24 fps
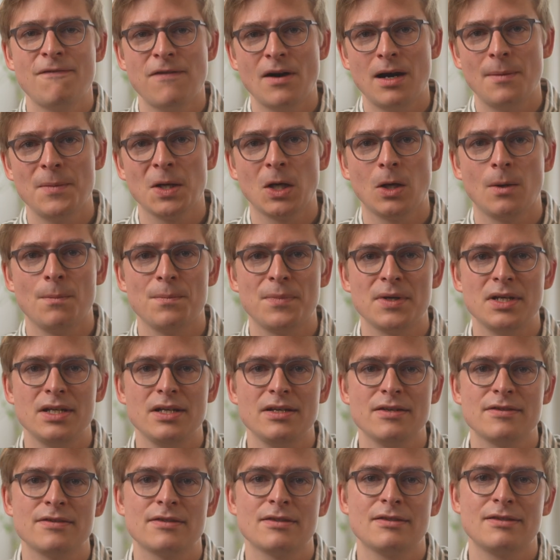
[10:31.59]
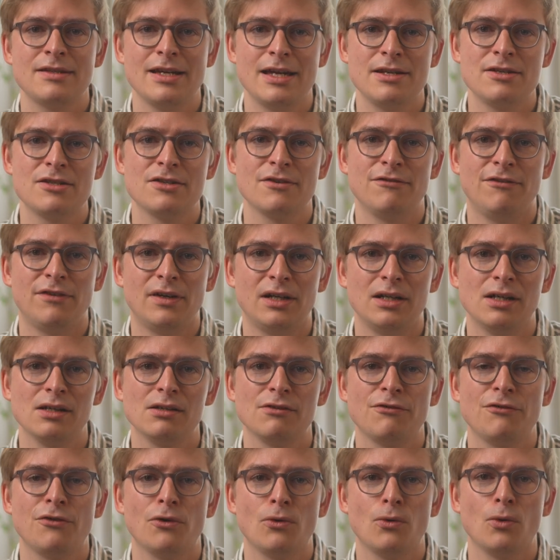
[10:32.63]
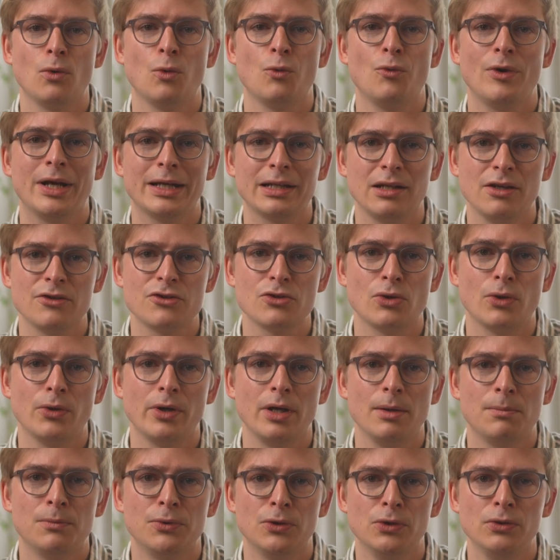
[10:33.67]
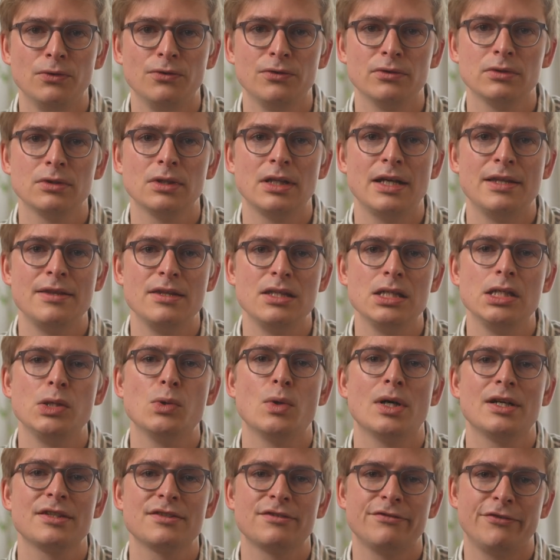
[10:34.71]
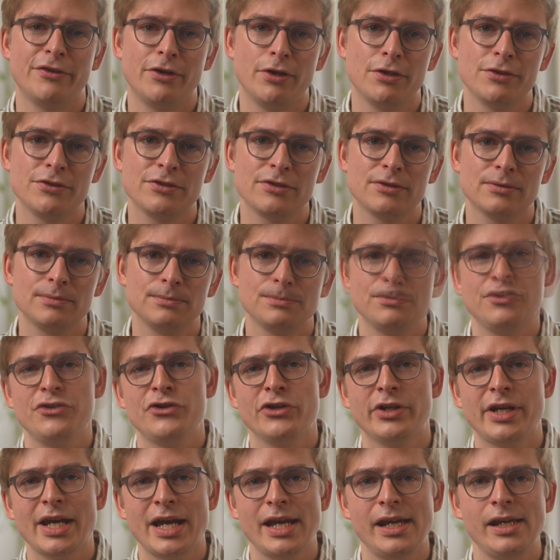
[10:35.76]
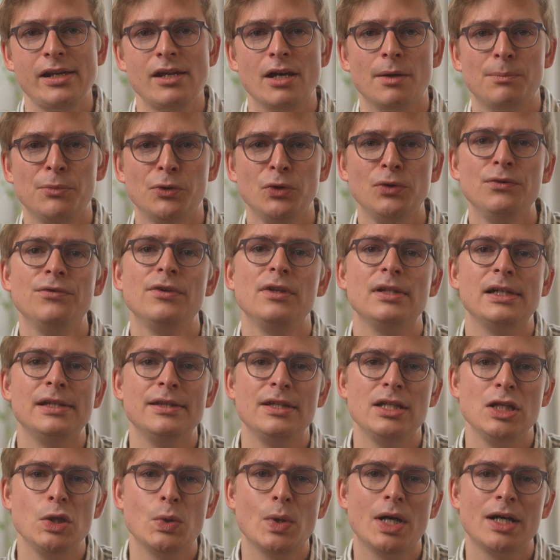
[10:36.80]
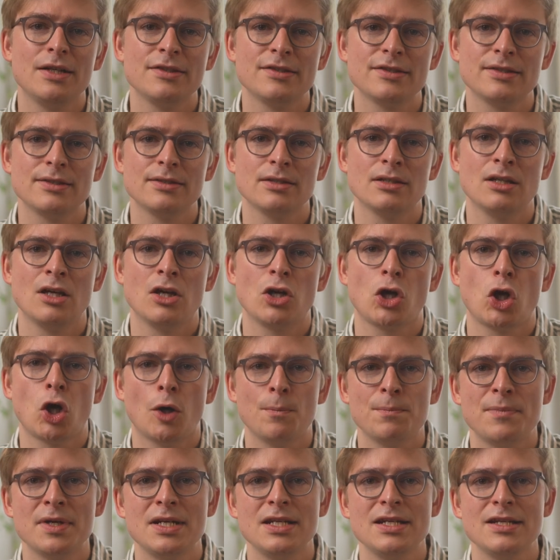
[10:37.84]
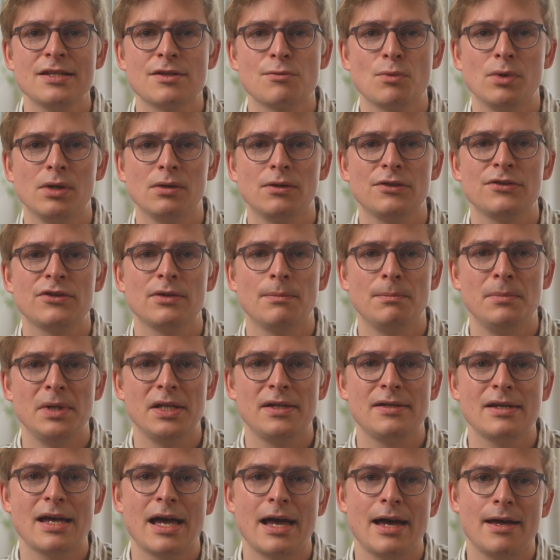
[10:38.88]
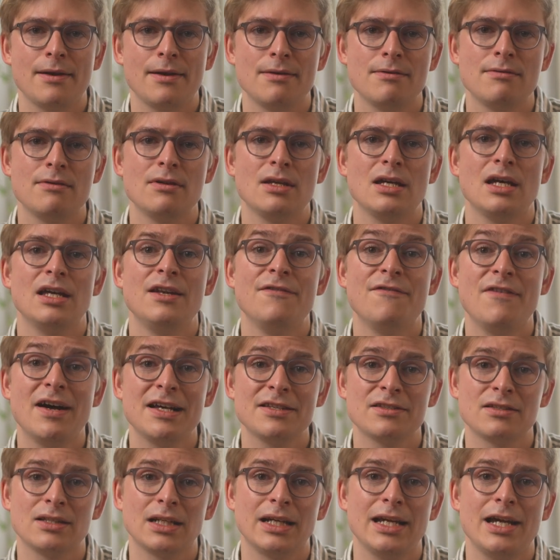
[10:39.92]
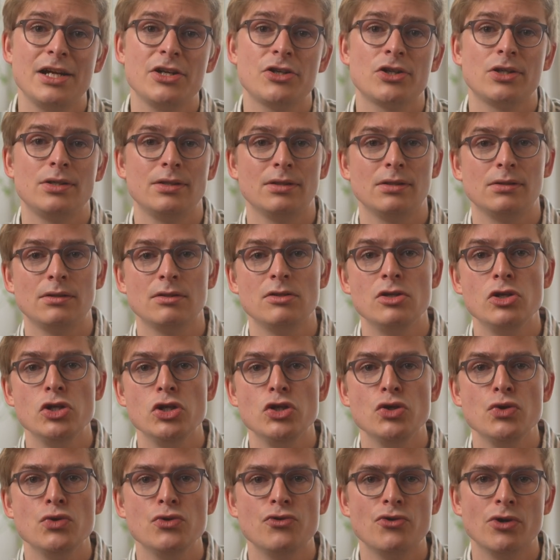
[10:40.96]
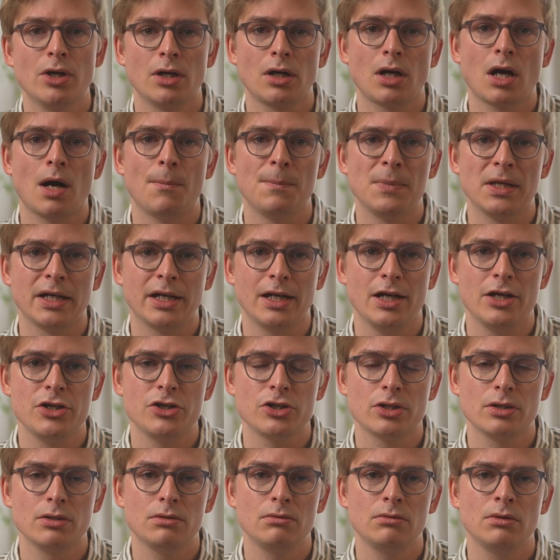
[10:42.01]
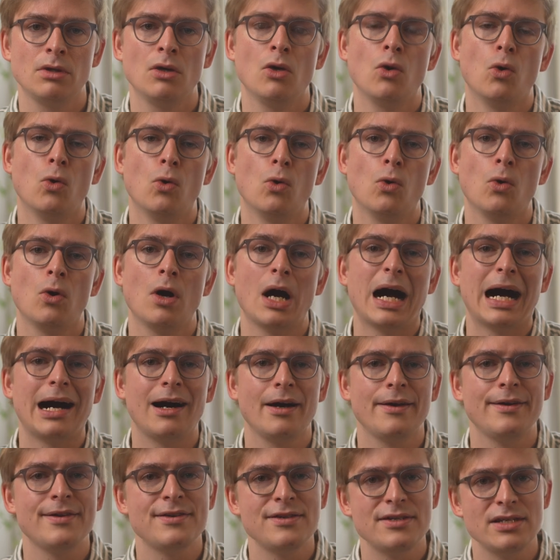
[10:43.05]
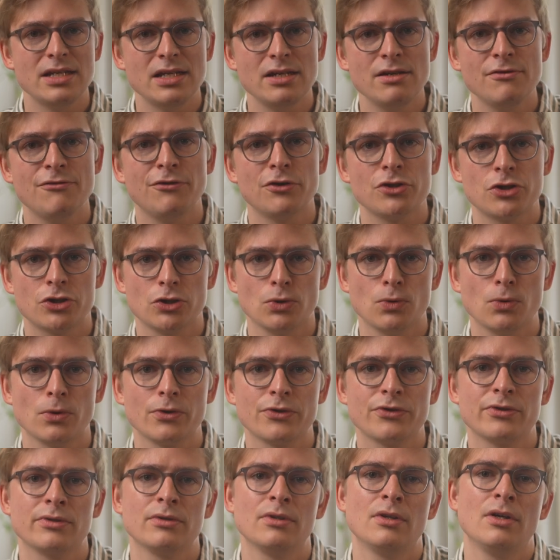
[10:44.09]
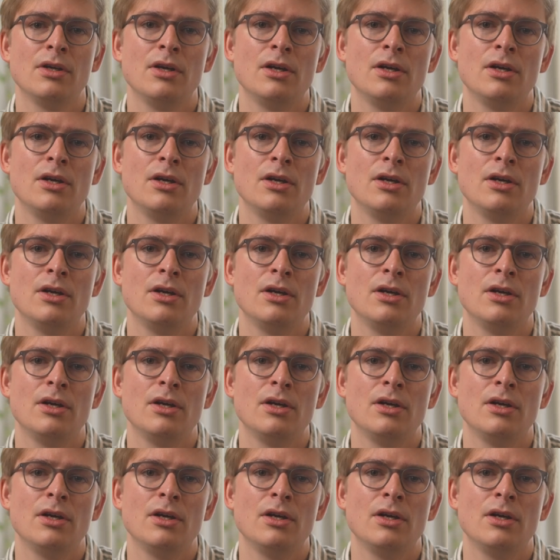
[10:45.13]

pharma companies tend to file for regulatory approval in the US first. To gain approval in the US, companies will submit an investigational new drug application, or IND for short,